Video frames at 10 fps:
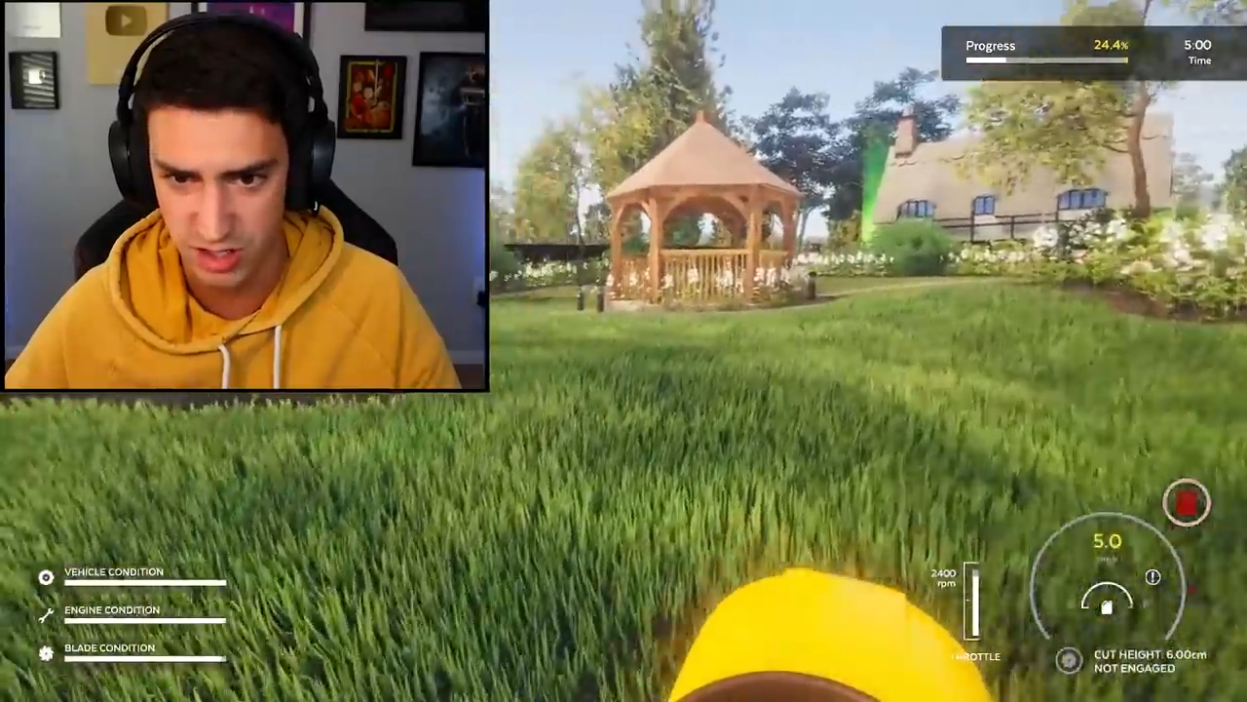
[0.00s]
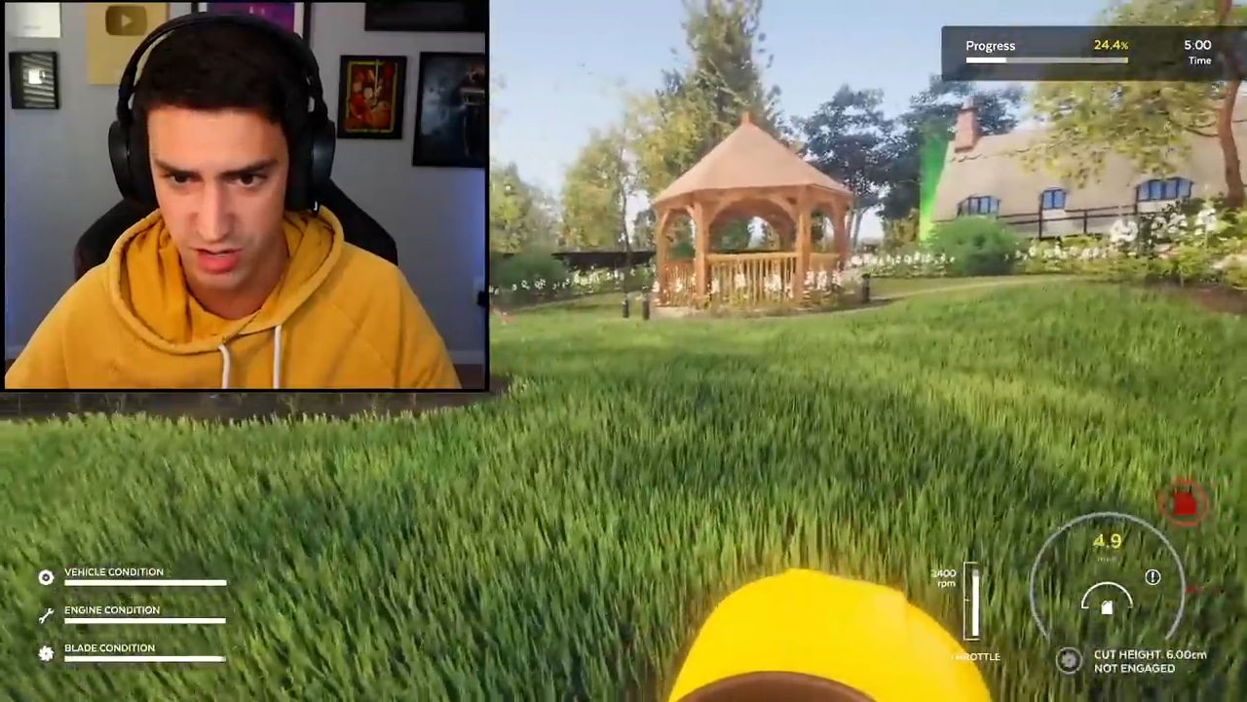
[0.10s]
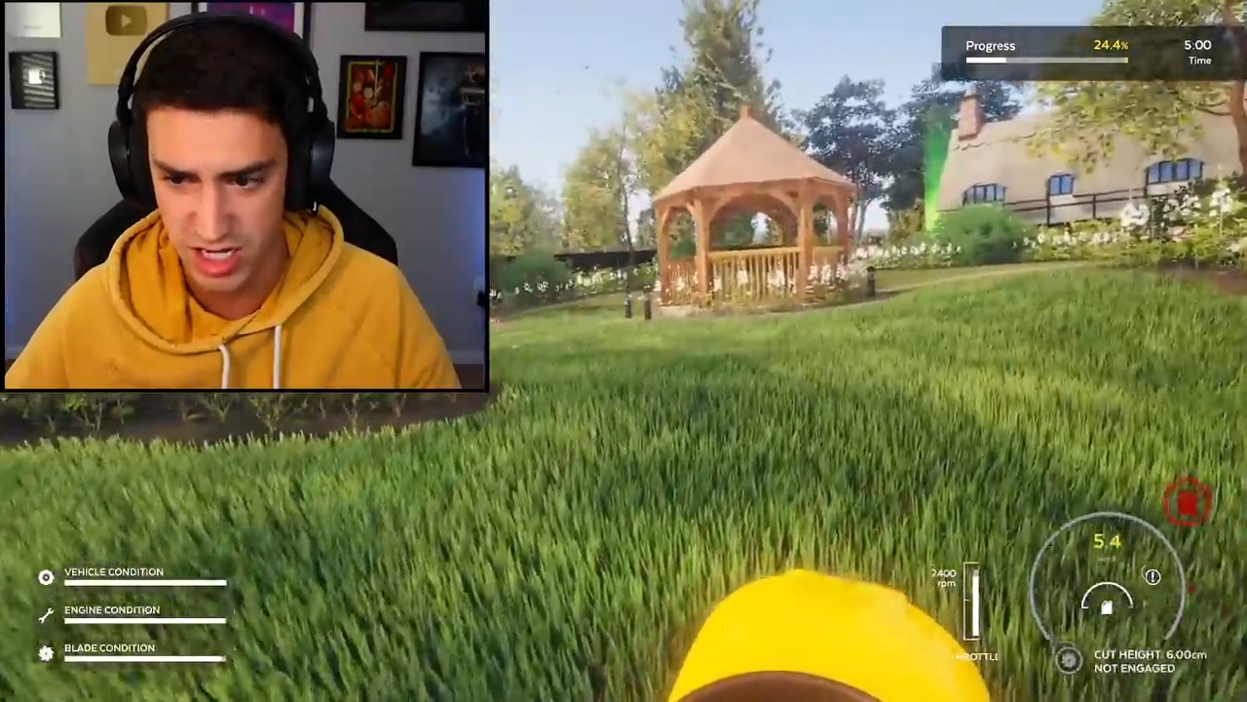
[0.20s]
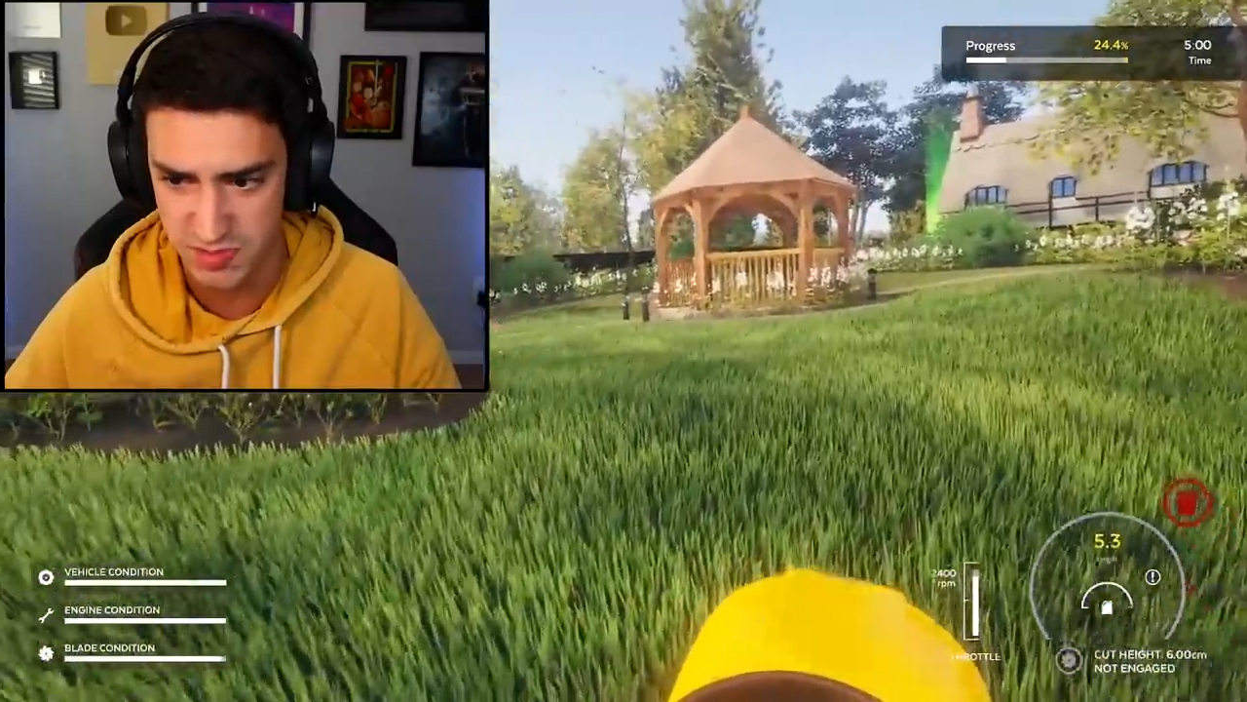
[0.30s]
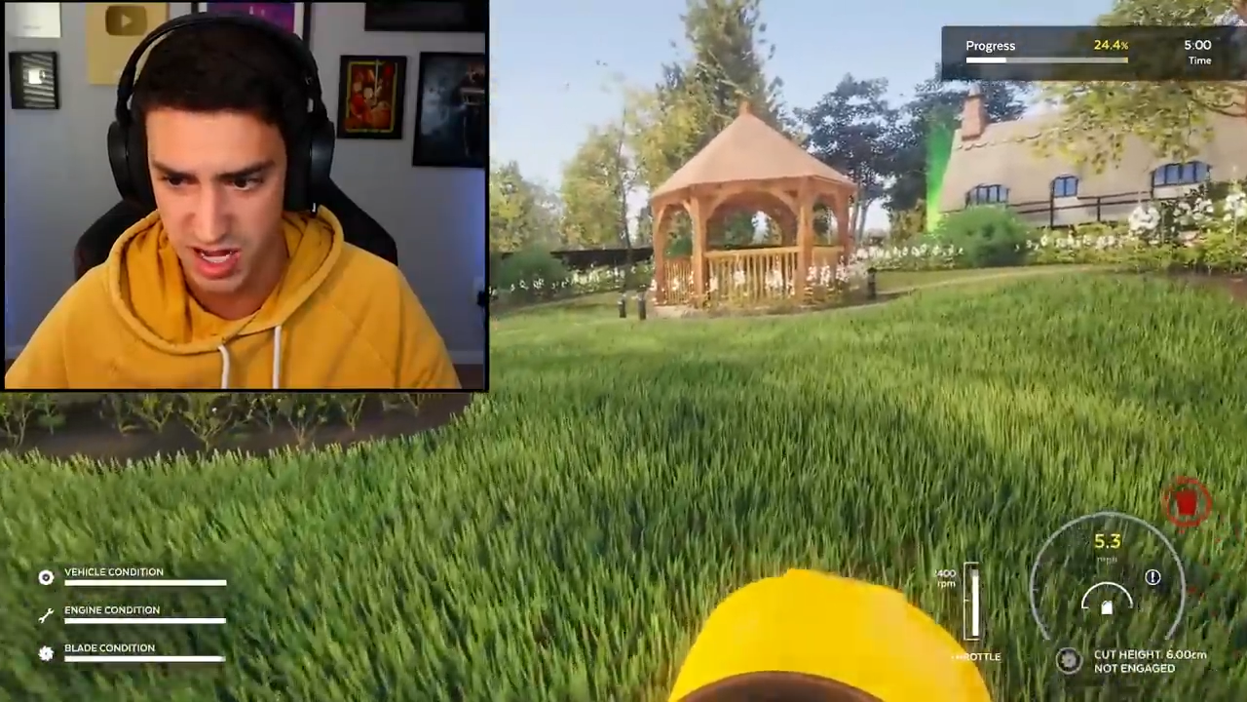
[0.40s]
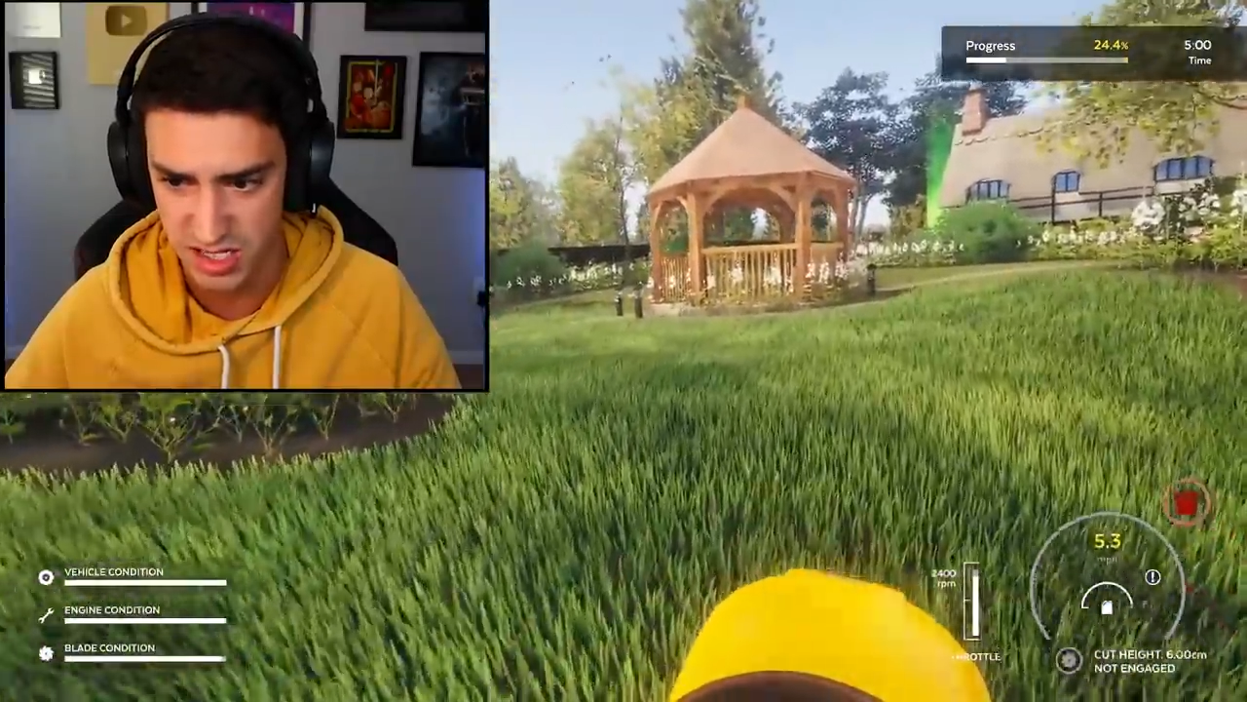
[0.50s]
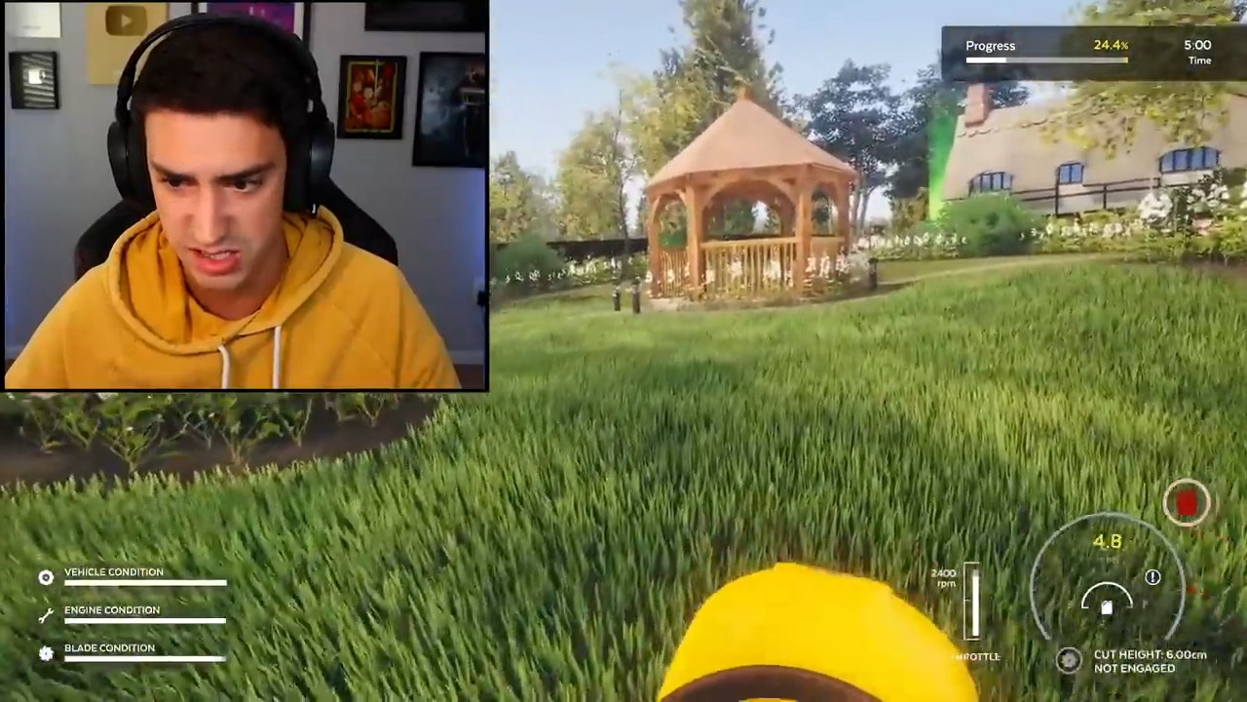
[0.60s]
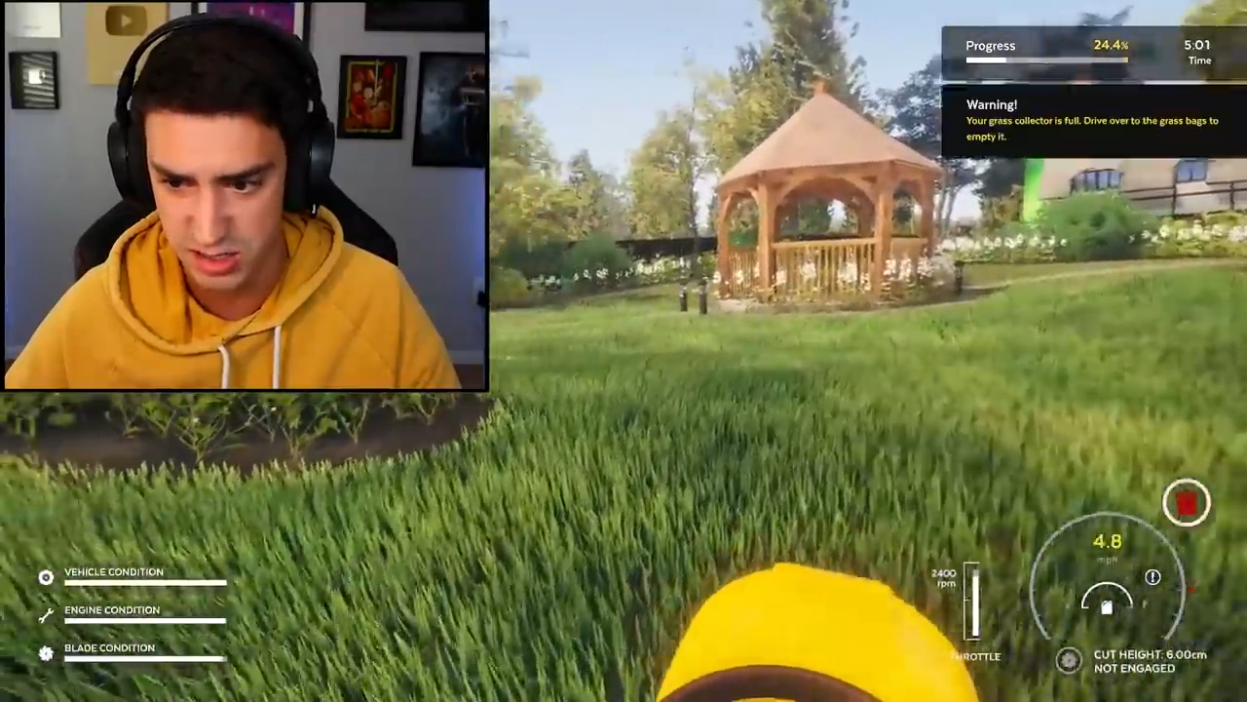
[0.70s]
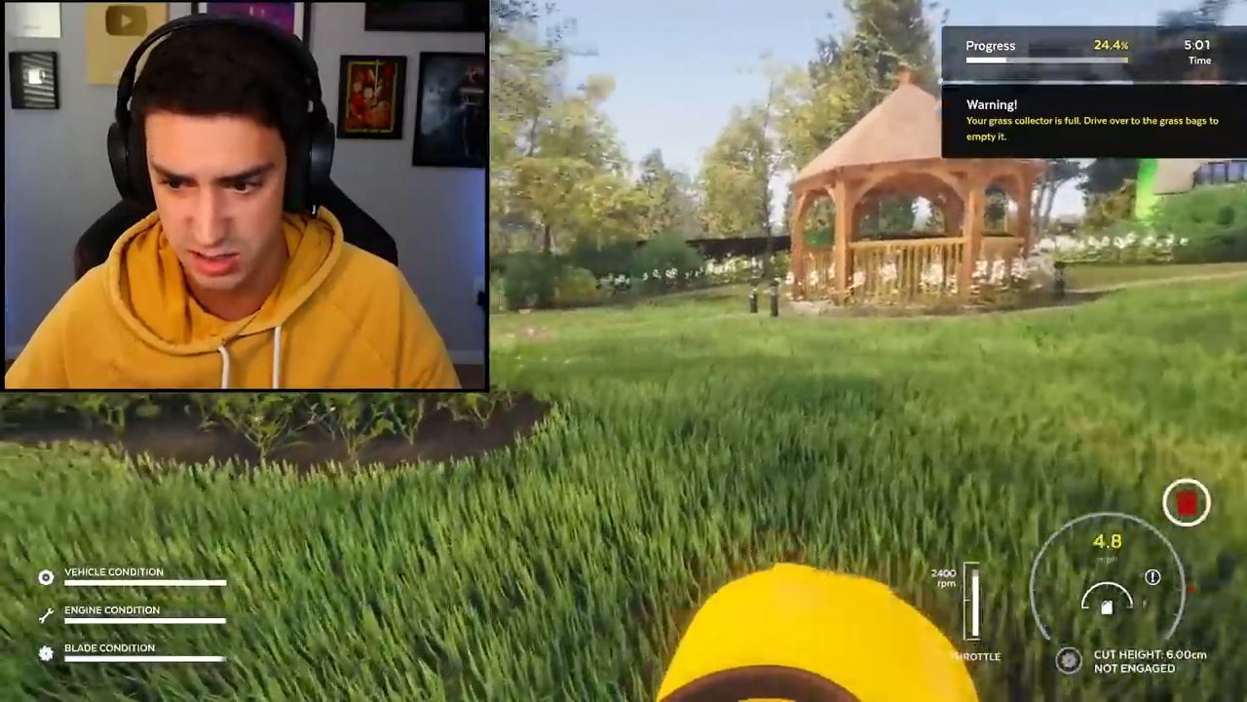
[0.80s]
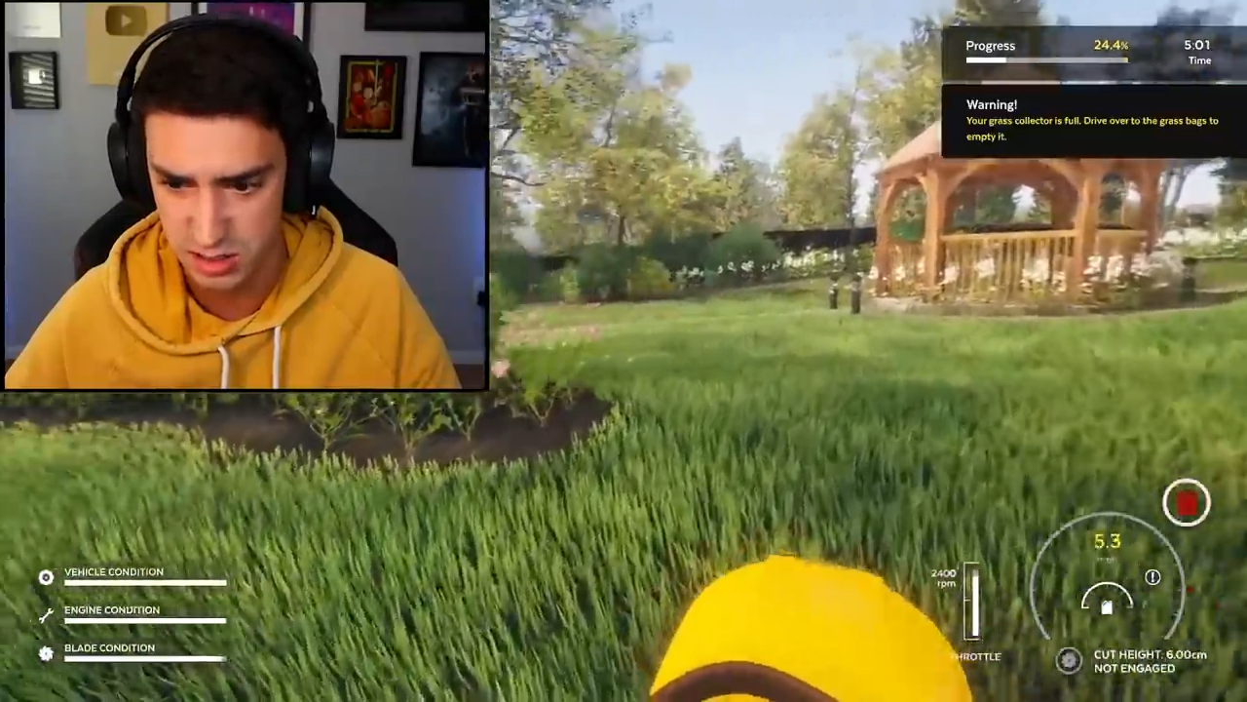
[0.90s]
the grass bags.